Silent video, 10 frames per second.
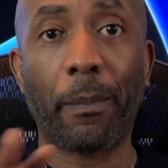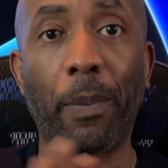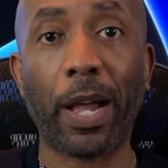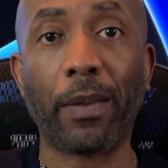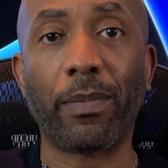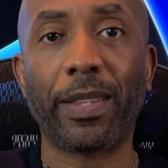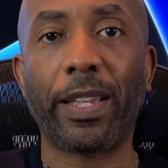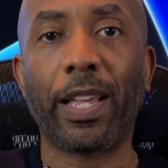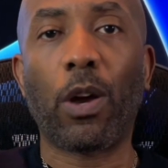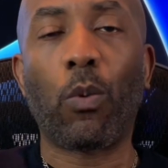But
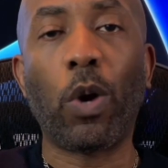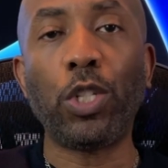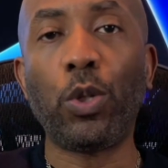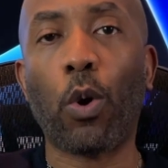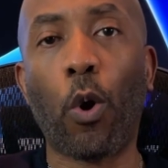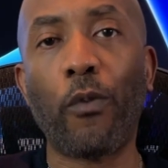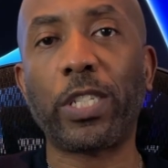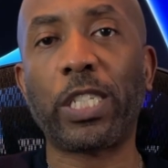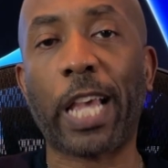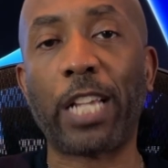once you
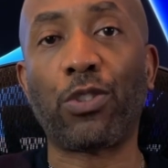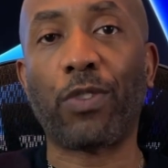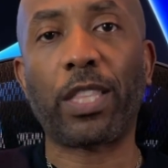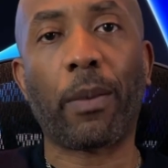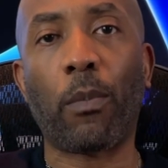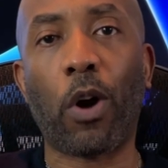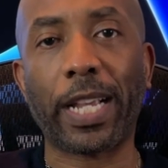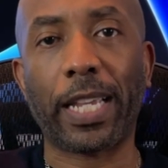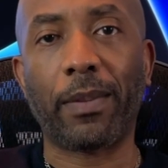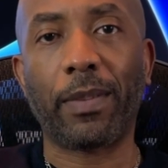oversaturate the
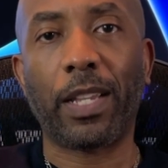market,